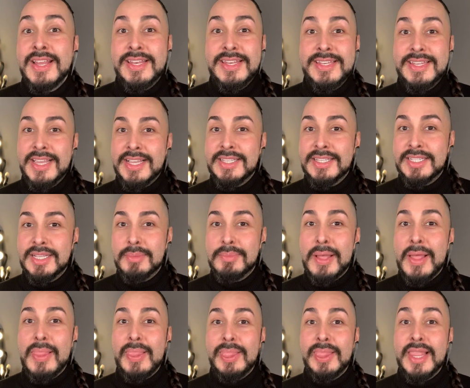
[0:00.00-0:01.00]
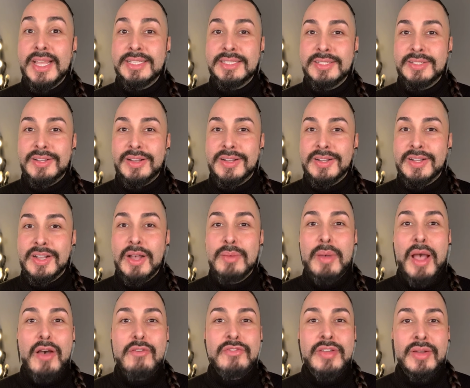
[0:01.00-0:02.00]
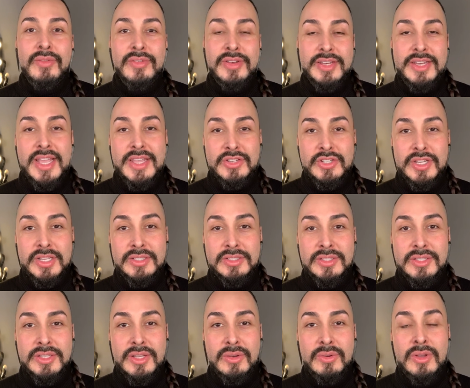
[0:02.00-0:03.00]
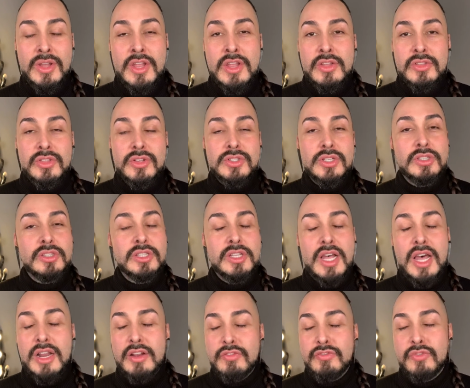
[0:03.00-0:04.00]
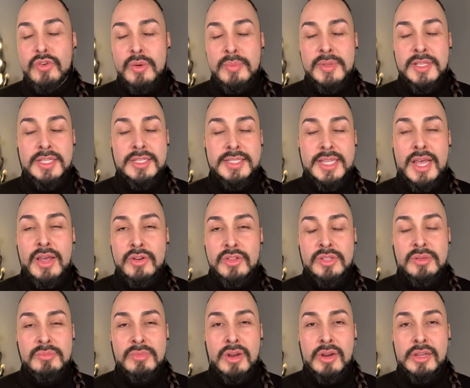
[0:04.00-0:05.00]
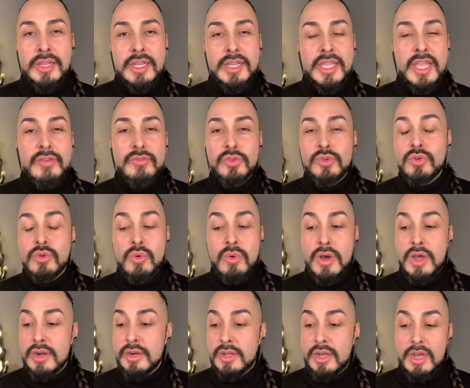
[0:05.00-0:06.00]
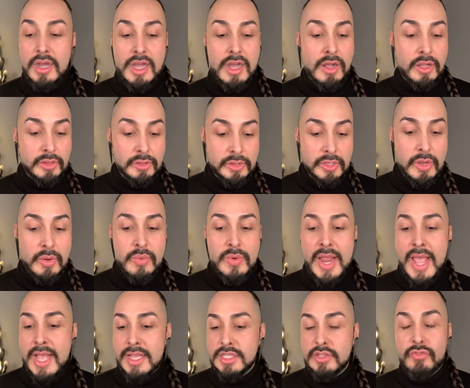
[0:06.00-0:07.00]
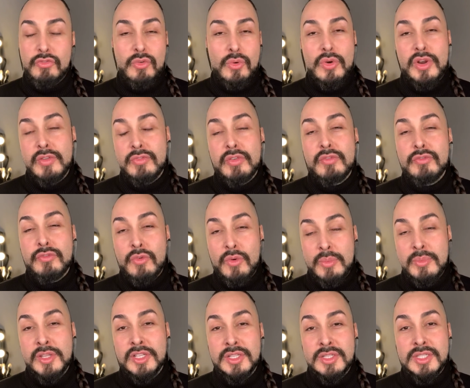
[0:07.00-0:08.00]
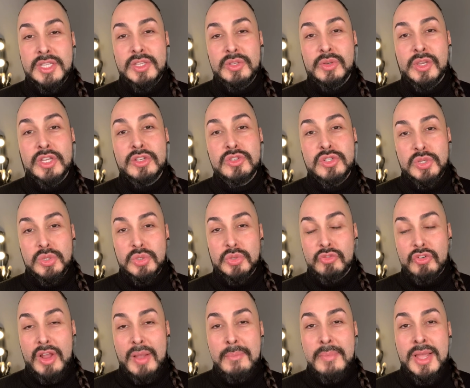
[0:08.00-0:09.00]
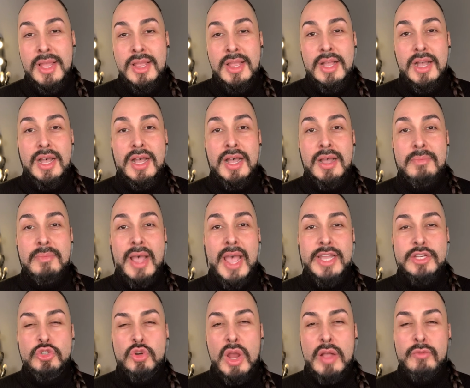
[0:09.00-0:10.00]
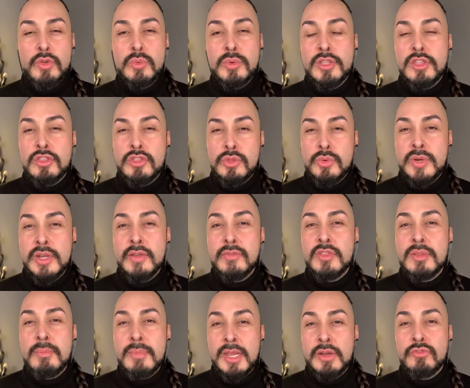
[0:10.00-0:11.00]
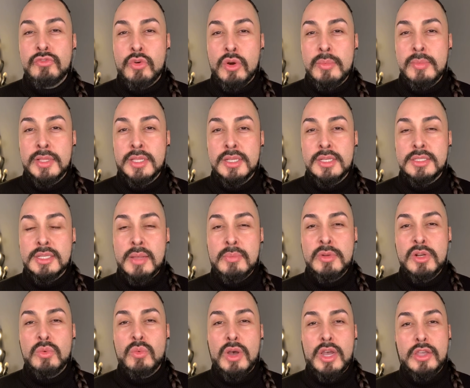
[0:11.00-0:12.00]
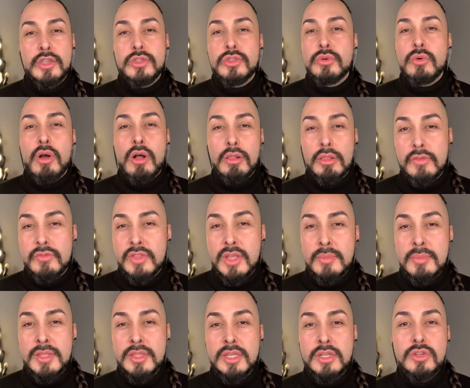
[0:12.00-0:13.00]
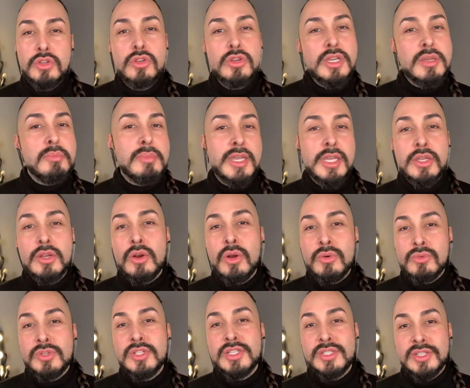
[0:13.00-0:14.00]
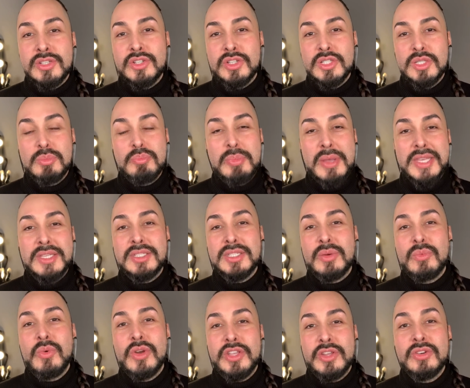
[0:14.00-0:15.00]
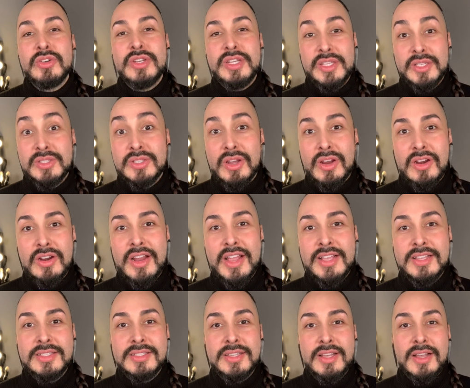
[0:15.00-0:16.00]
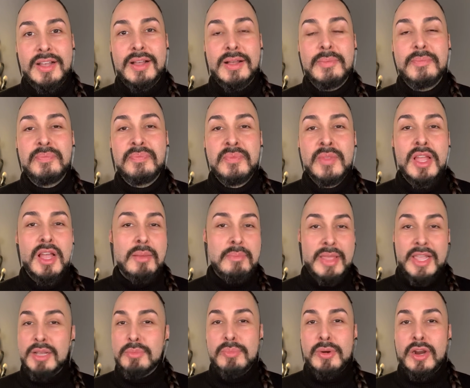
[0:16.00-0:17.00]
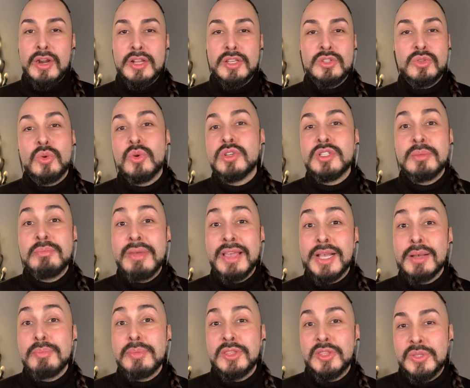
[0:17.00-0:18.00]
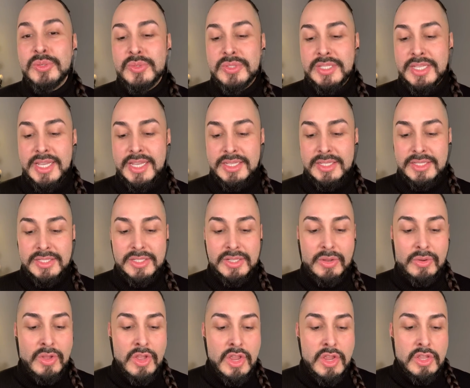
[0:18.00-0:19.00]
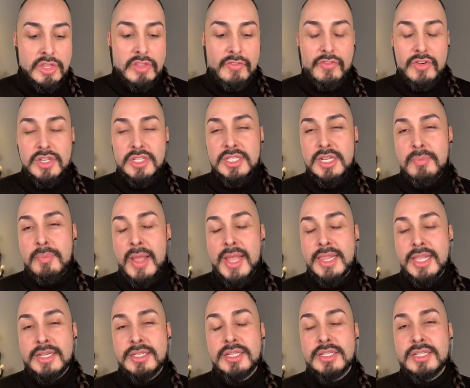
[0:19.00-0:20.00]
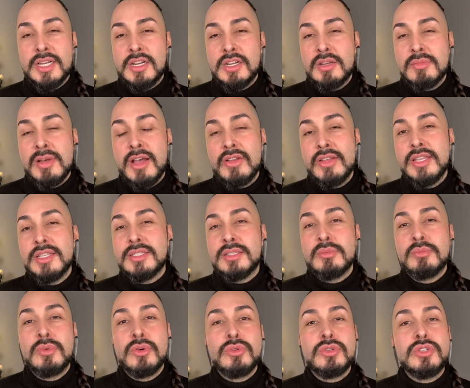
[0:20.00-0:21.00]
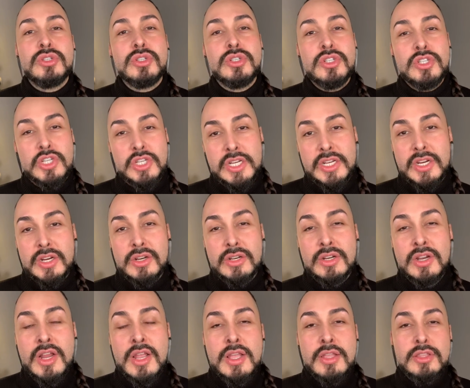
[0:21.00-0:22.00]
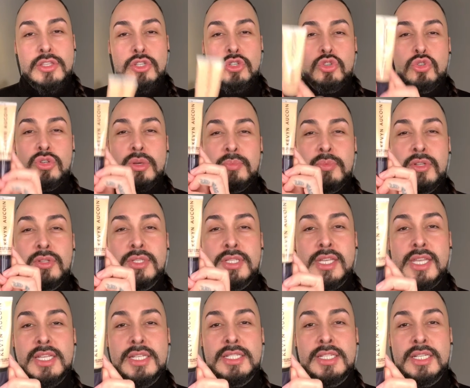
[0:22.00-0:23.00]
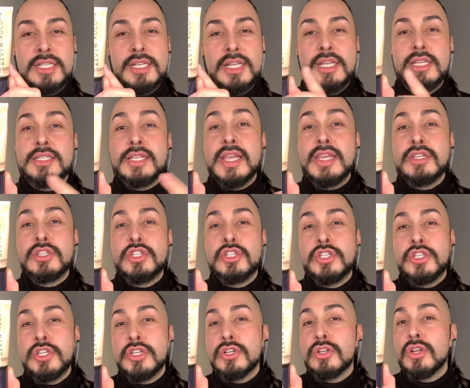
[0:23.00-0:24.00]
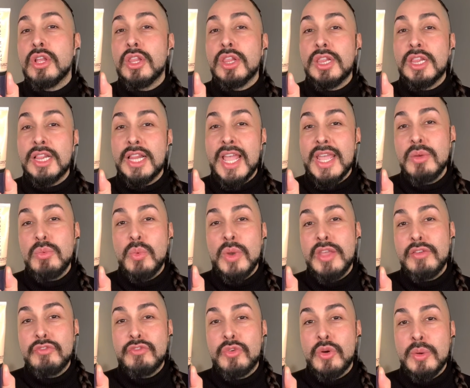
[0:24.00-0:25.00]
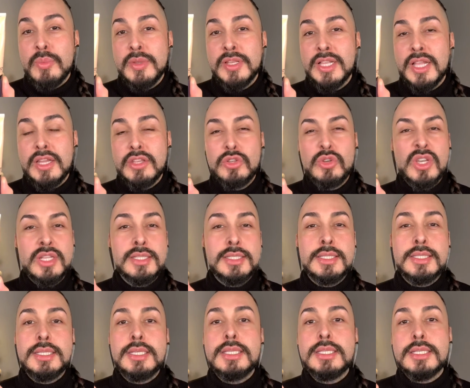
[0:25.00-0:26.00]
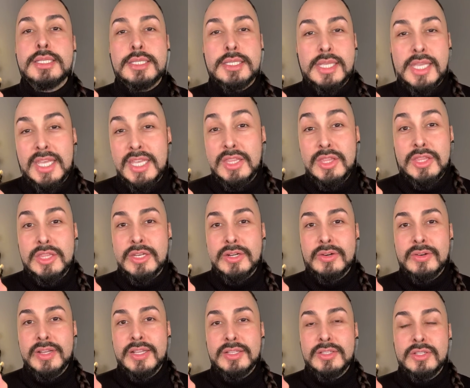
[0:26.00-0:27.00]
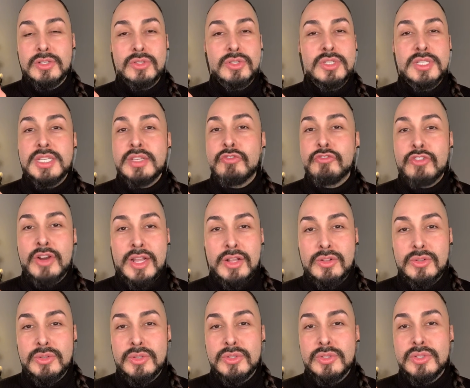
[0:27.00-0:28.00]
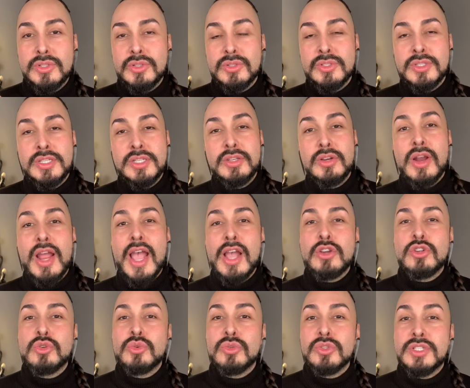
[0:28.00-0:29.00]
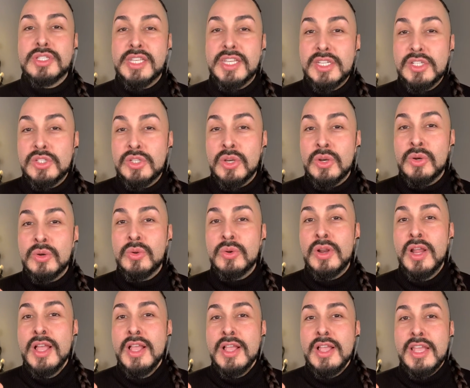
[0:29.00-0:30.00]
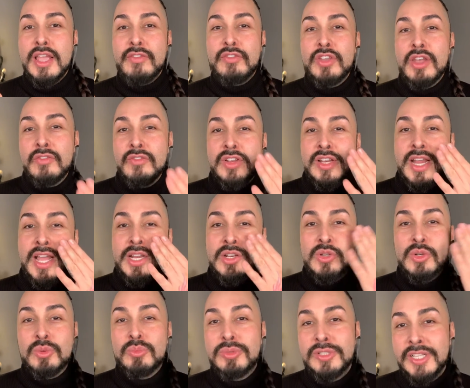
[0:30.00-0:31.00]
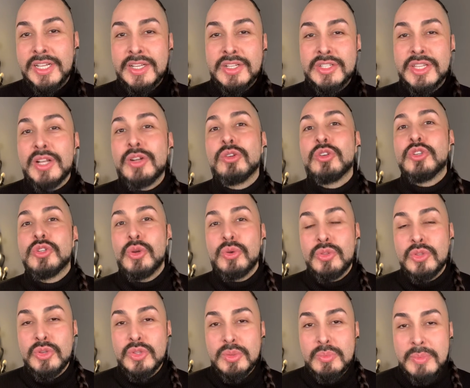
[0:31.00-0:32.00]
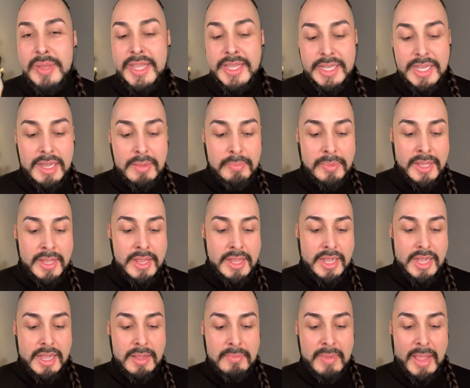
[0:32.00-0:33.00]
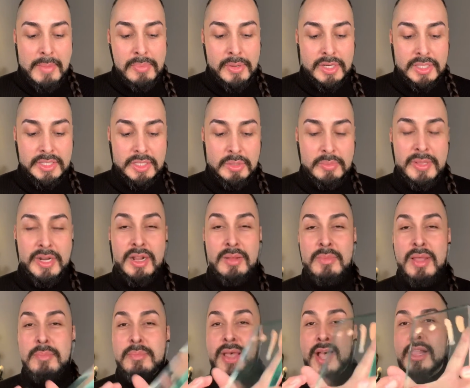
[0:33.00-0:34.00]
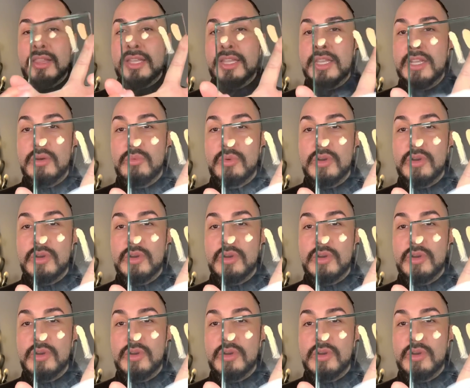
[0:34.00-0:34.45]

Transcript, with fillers: Next up, let's talk about foundation. So there's a lot of formulas out on the market. Kevyn Aucoin alone has four different formulas that you can choose from. Um, I travel with three of the main formulas. I'm gonna walk you through all of them, and then you can make your own decisions based on what your needs are as um, a makeup artist or as a makeup enthusiast. So the first step I like to talk about is the most sheer. The Strip Nude Skin Tint is a sheer, lightweight formula. You can see the skin through it. You'll see freckles, you'll see your actual skin tone. If you have a natural blush, that'll show through the makeup. Um, I put a little bit on my palette here.